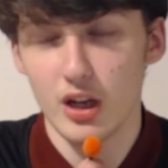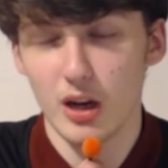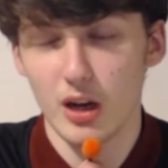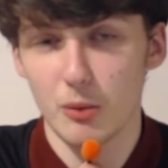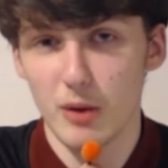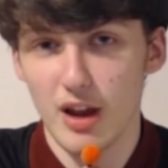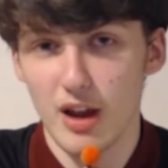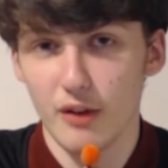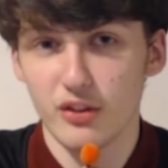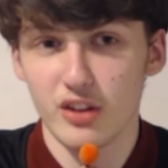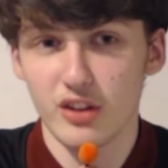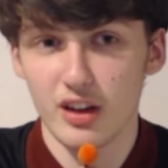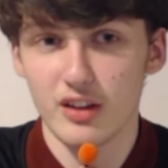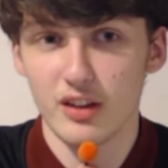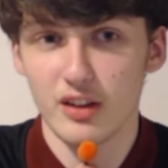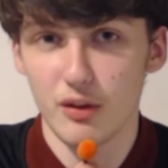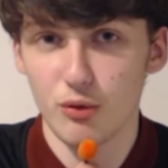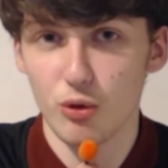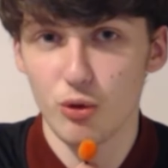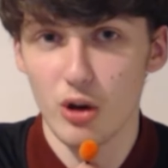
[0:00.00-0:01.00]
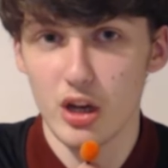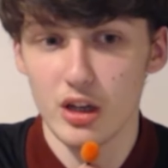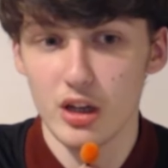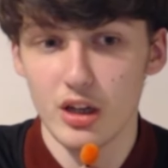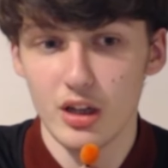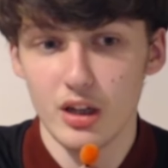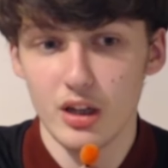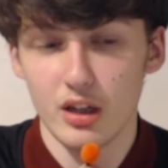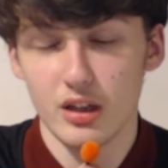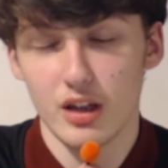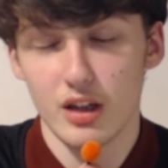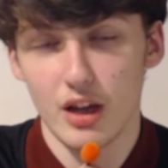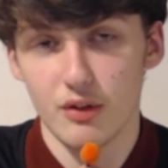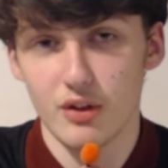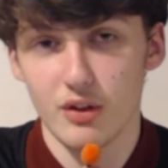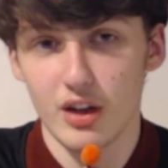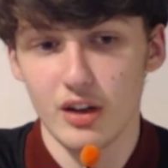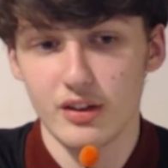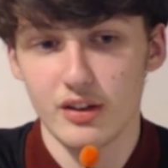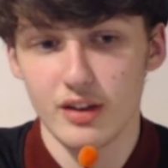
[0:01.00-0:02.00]
and we have 63. They
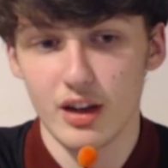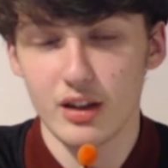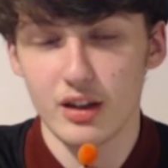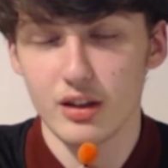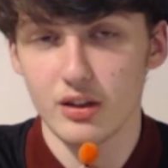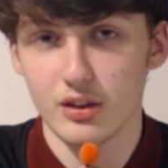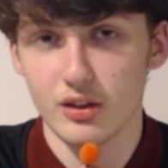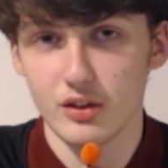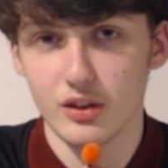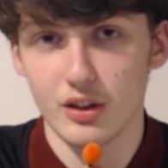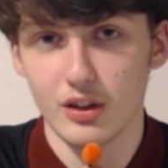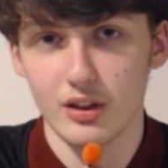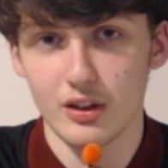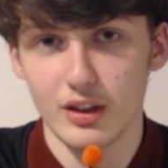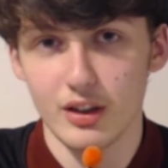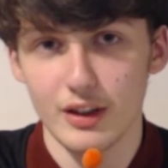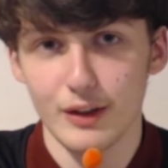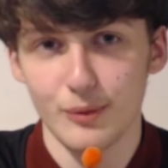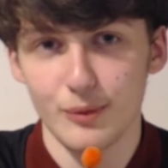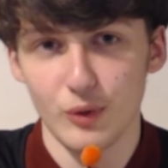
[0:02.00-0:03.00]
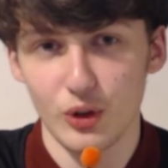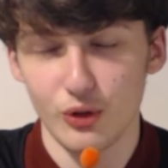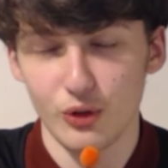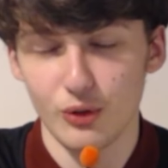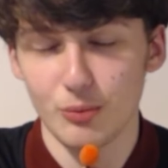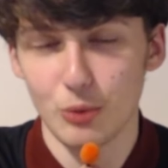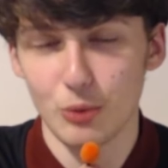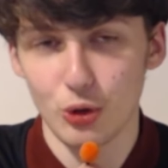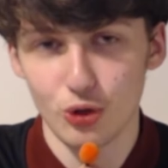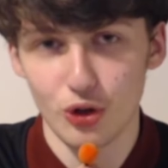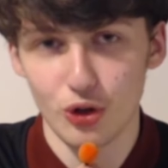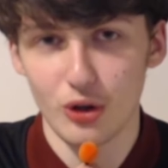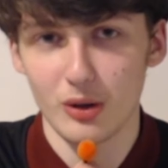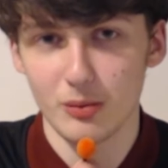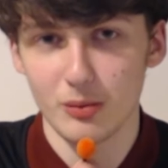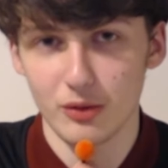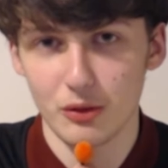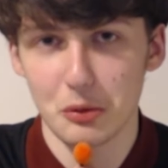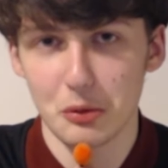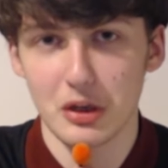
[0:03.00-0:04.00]
finished second, so there's much
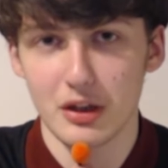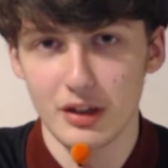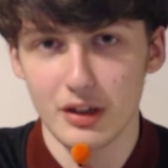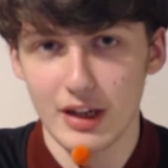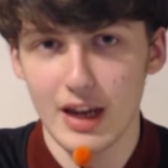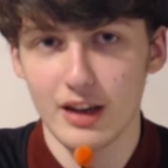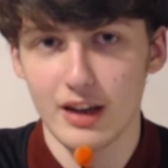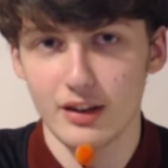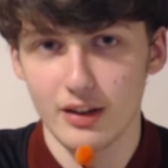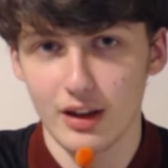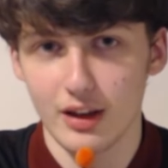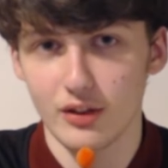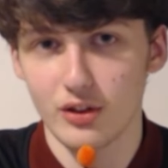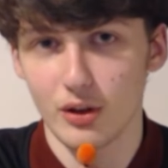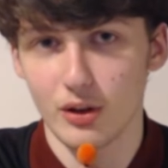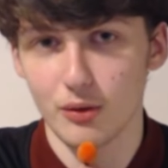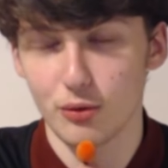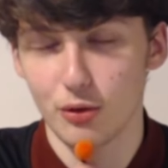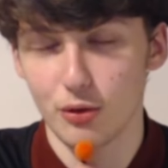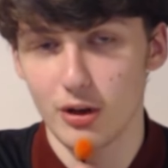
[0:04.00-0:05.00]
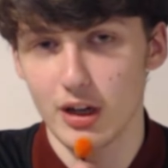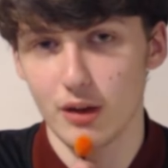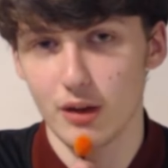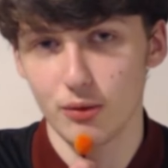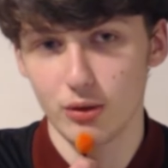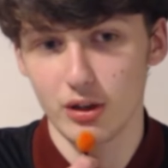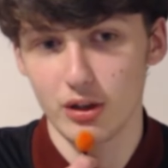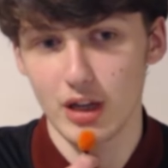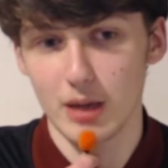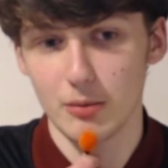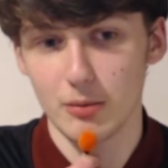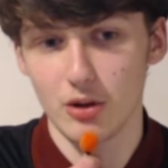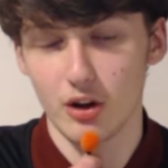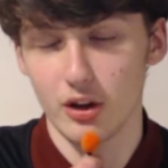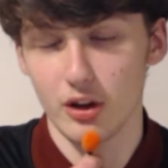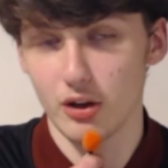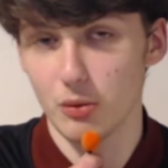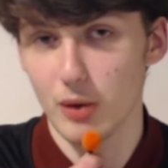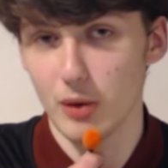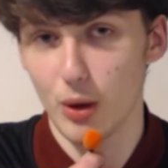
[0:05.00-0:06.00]
hope that we can get into that top three if we keep
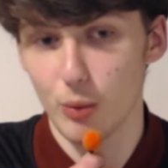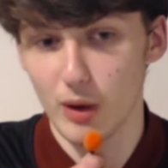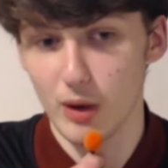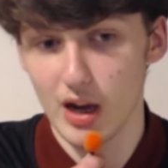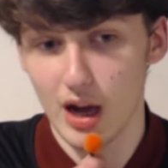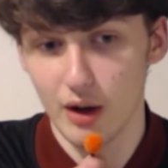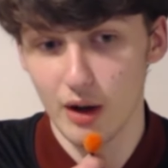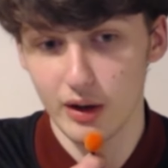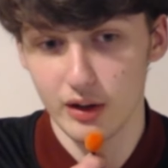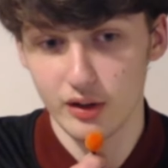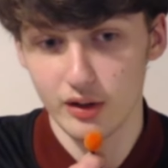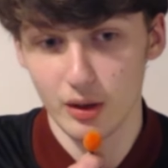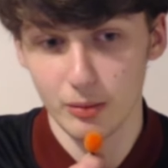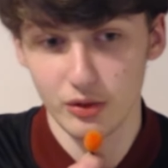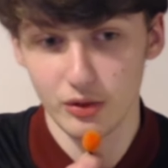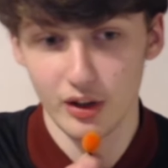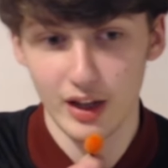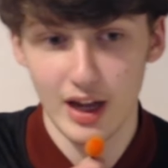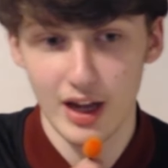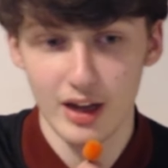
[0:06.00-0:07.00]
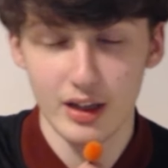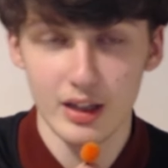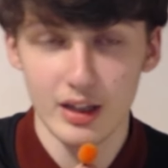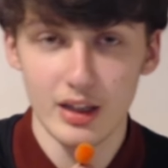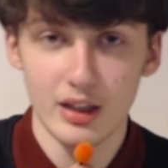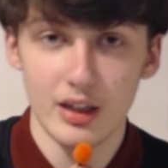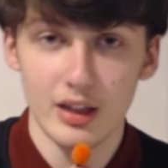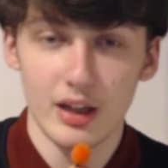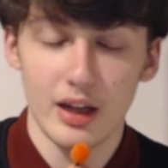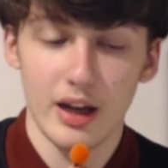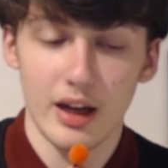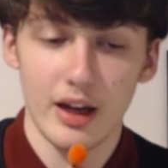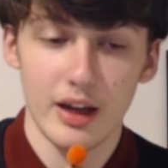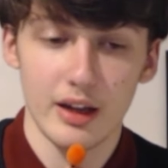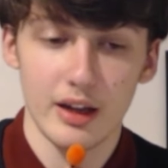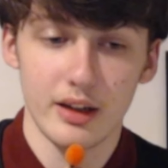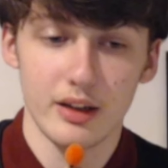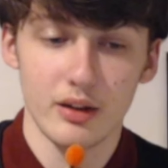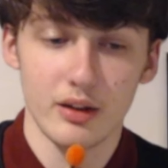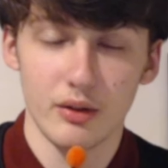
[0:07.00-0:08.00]
going the way we are in terms of that.
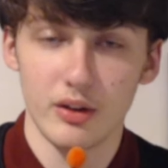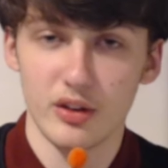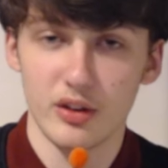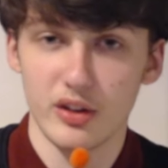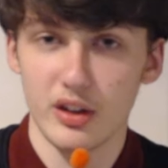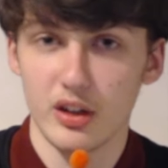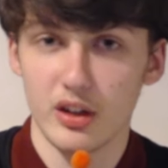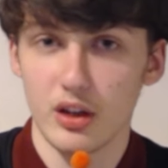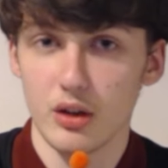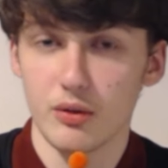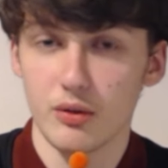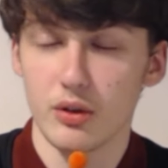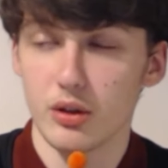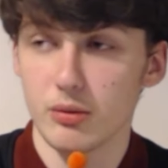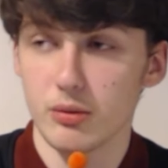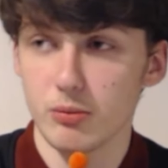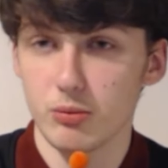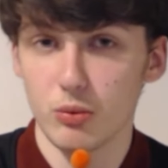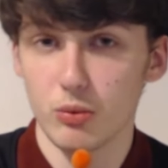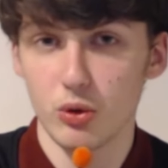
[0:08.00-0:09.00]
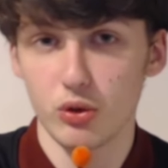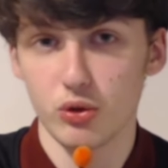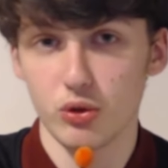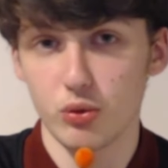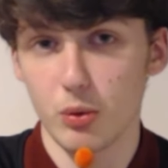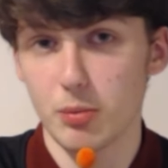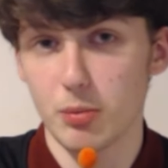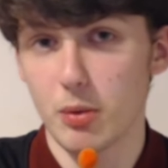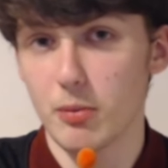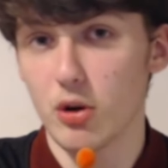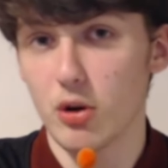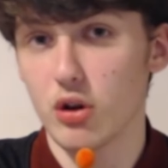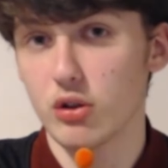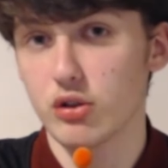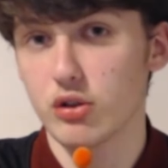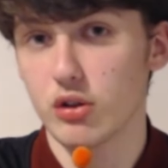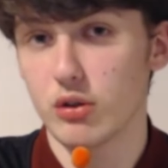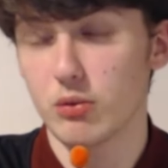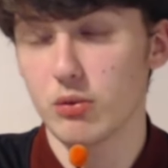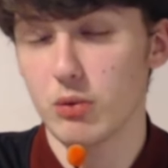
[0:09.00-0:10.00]
And obviously the other ones were
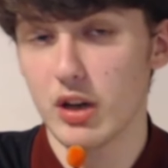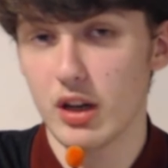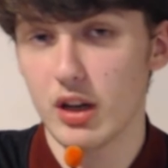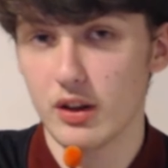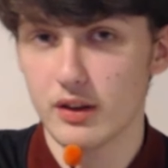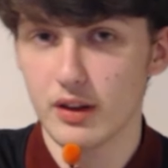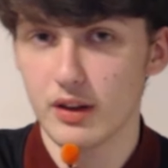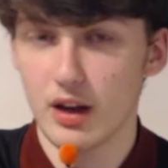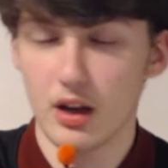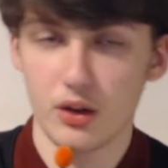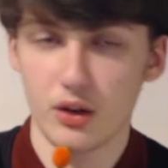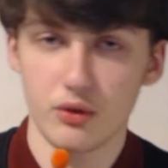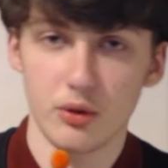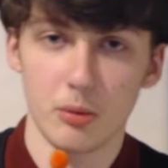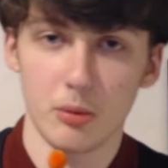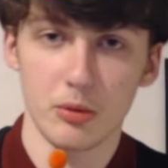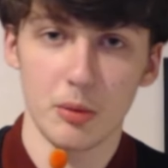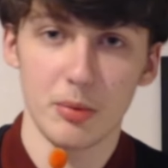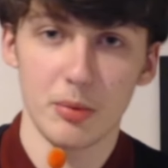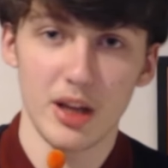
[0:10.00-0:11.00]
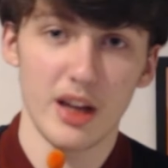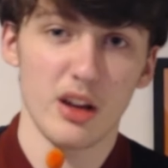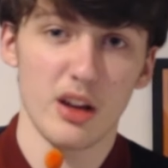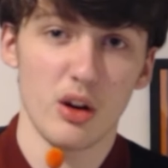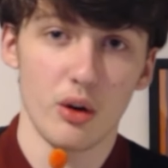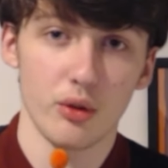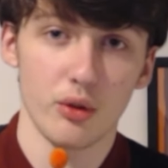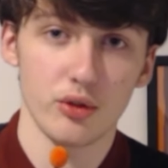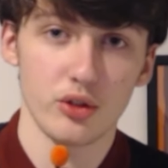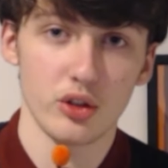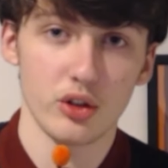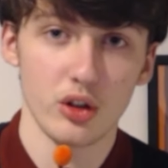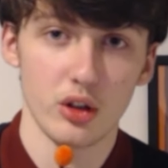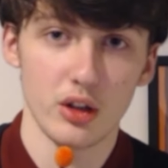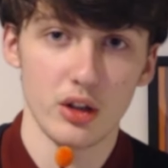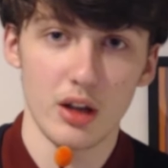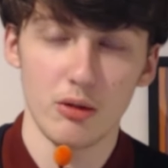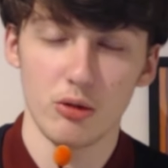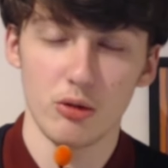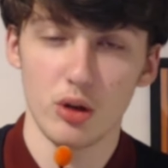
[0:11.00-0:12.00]
promotion winning sides from the playoffs, so
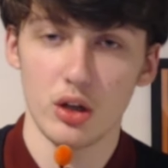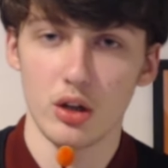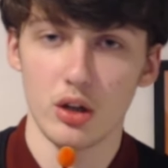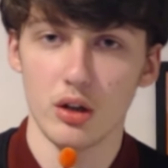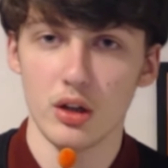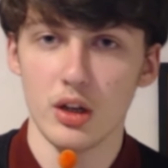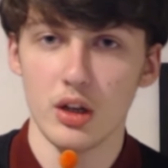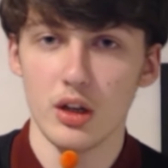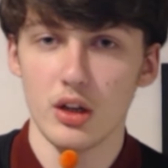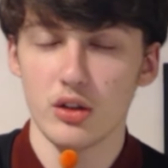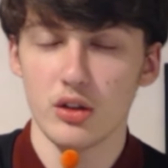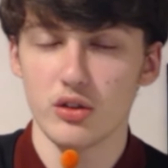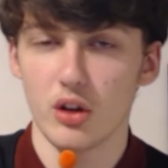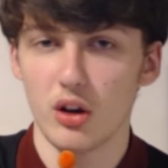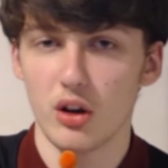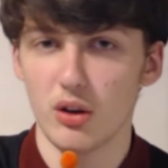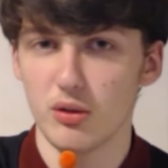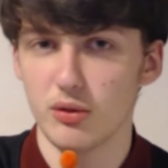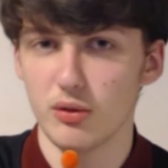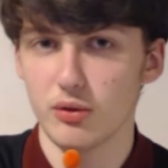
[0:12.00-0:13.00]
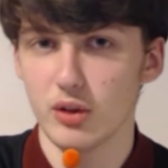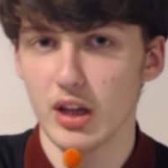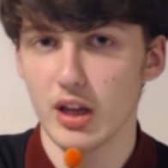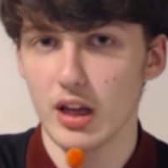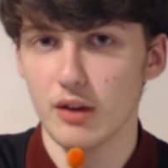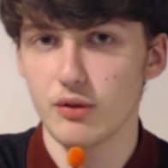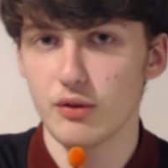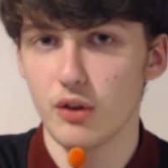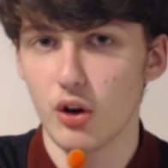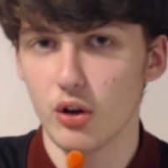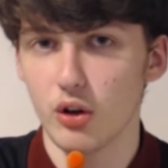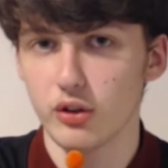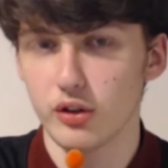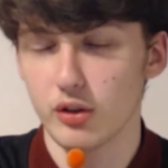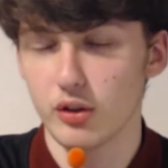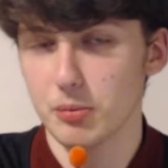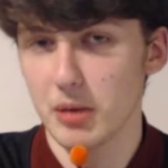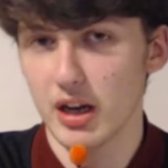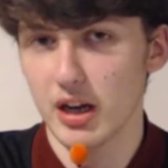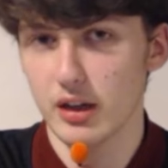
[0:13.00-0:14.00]
they were in the sort of late
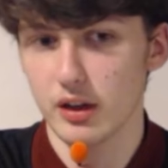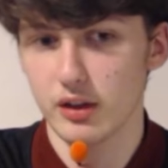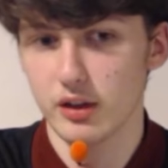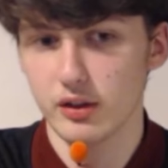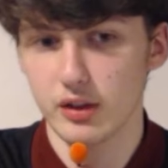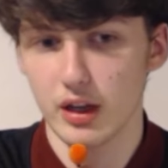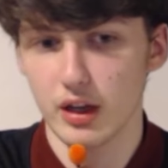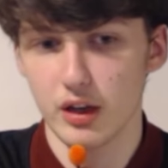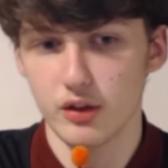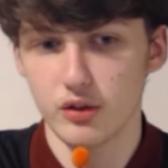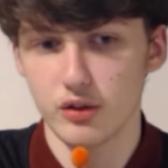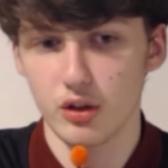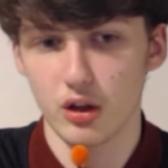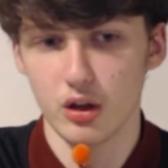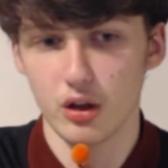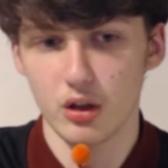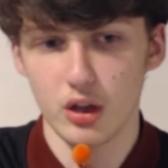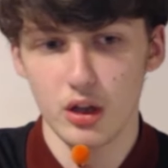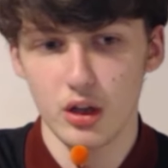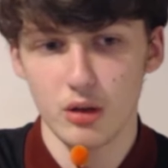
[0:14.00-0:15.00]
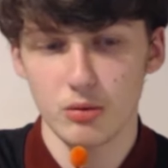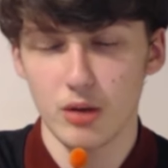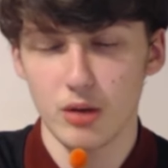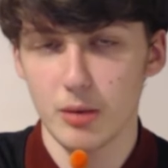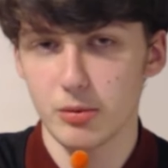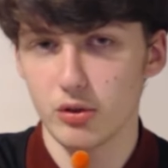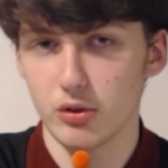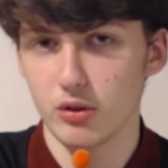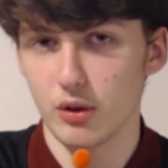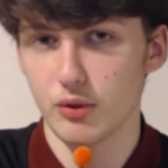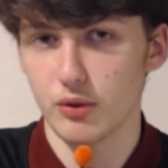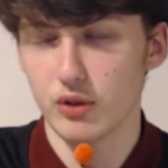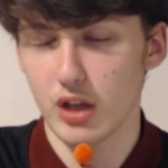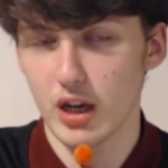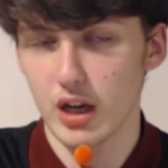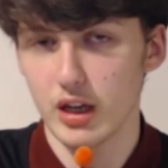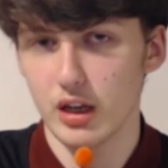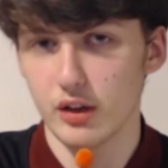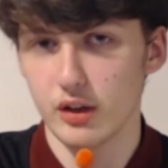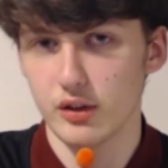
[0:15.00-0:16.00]
40s by this stage, so we're absolutely
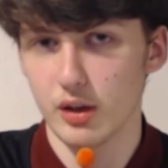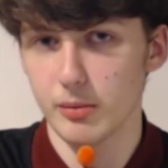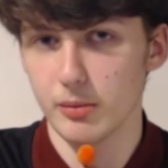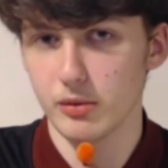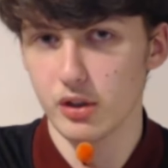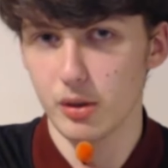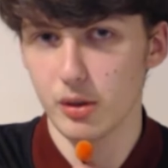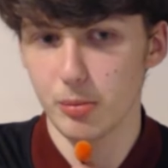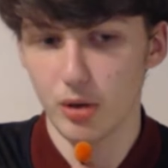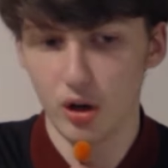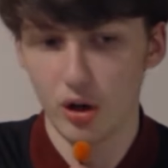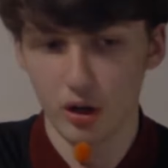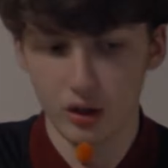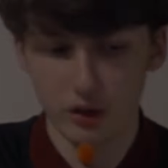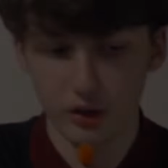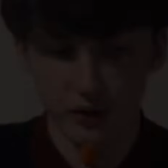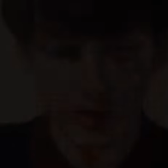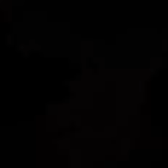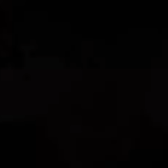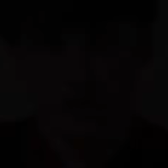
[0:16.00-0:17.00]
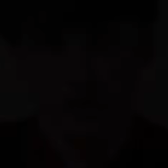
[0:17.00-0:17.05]
flying in terms of the points.